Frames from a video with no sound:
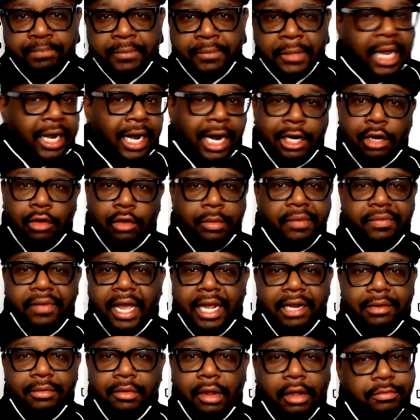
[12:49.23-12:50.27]
And I know we've
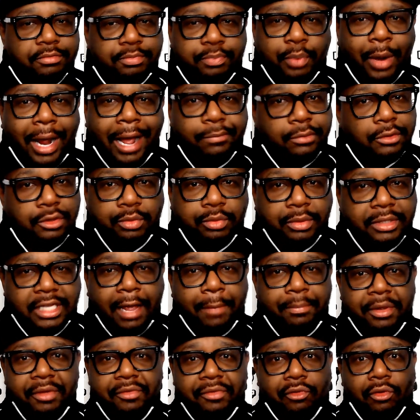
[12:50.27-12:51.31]
had problems with
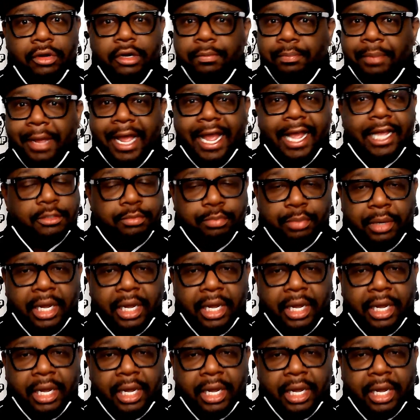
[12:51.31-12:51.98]
that before in the past,